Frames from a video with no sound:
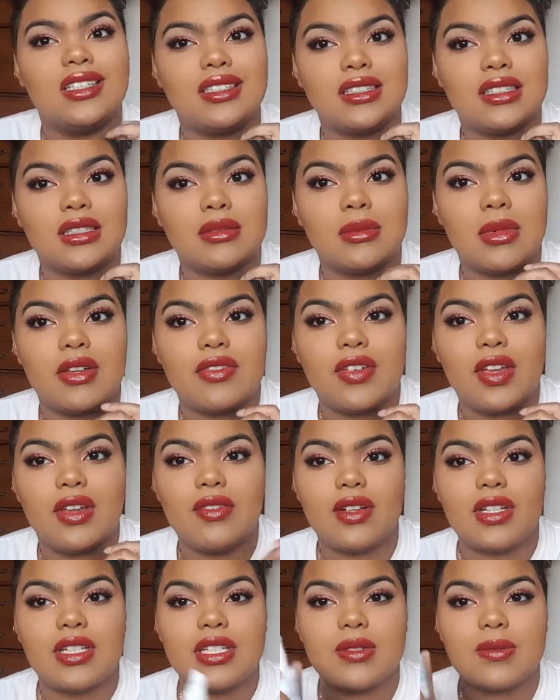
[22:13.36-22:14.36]
Now my
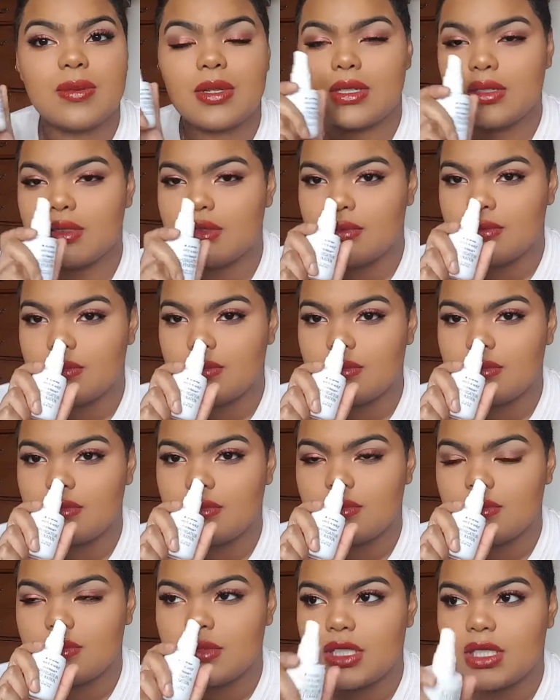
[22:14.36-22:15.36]
favorite, this one
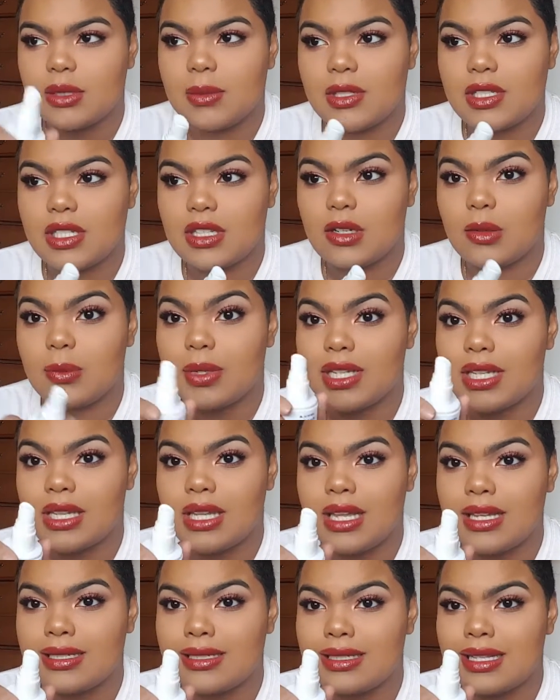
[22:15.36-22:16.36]
smells a little bit
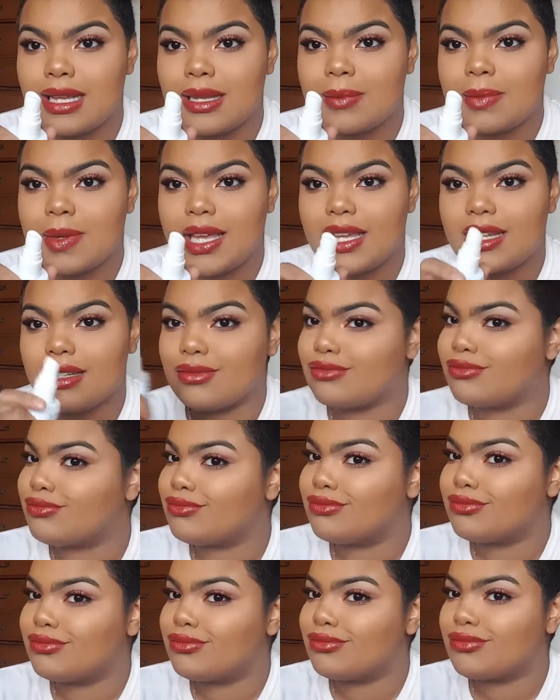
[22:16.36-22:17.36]
less like paint.
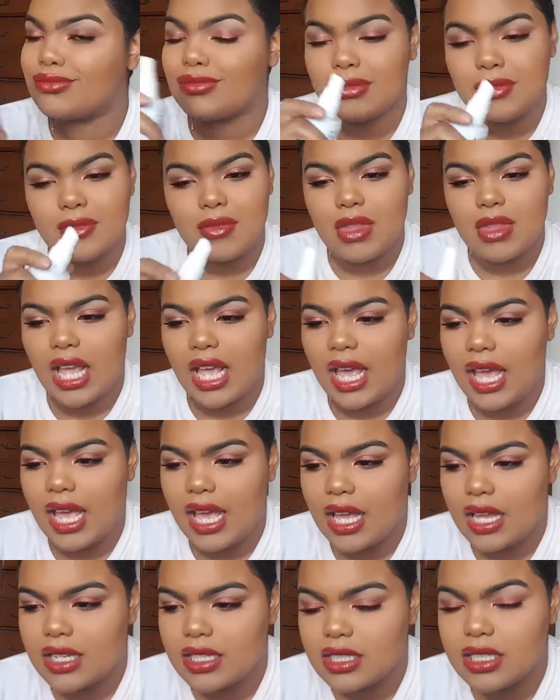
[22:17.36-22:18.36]

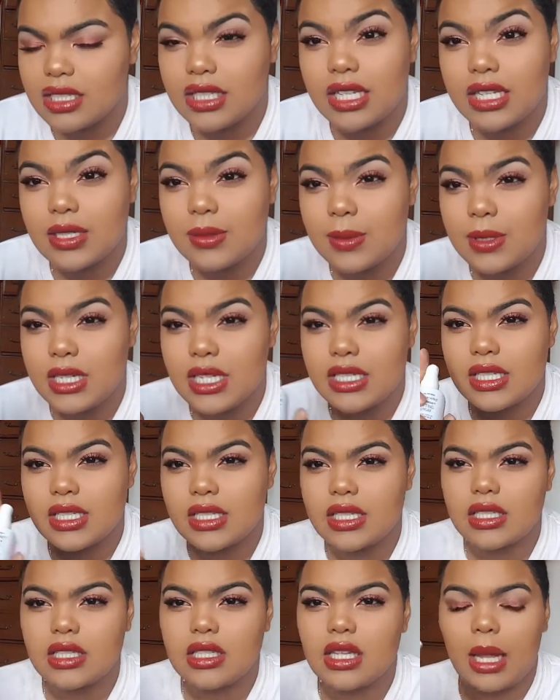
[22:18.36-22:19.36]
And this one
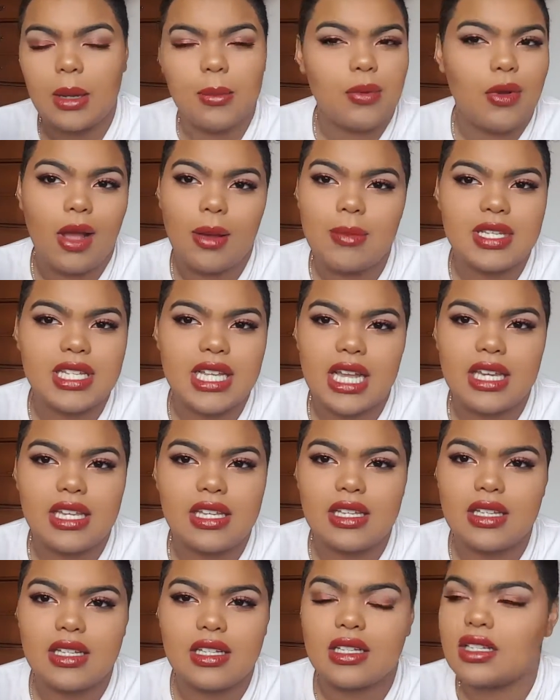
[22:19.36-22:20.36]
doesn't like promise
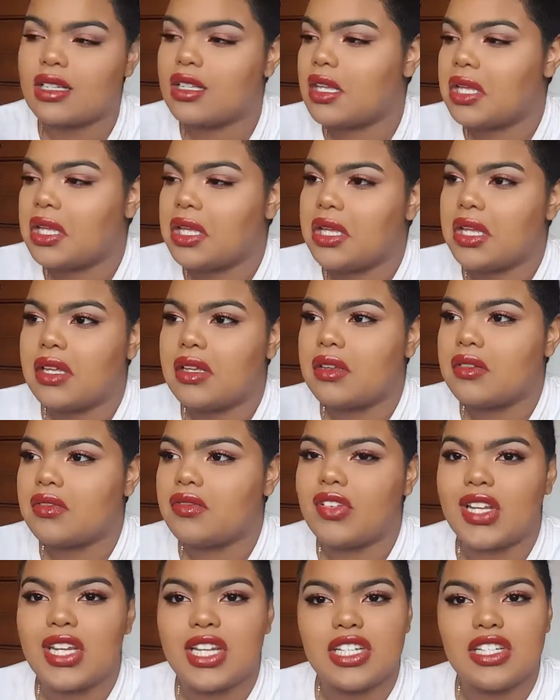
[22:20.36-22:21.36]
any
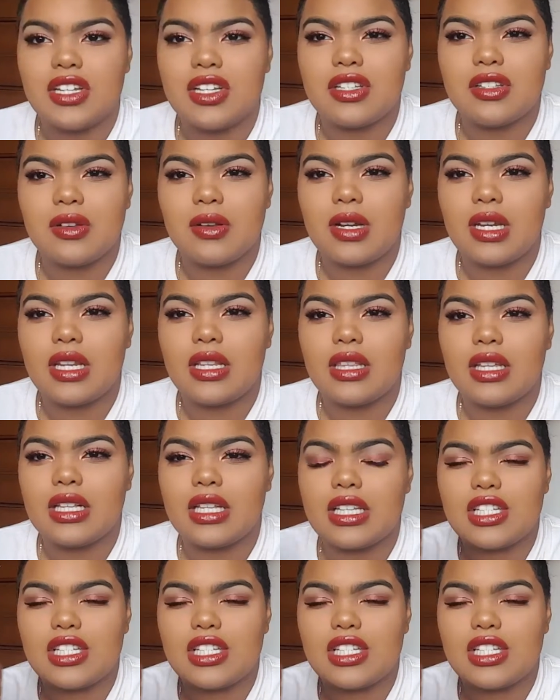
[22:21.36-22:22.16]
finishes or anything.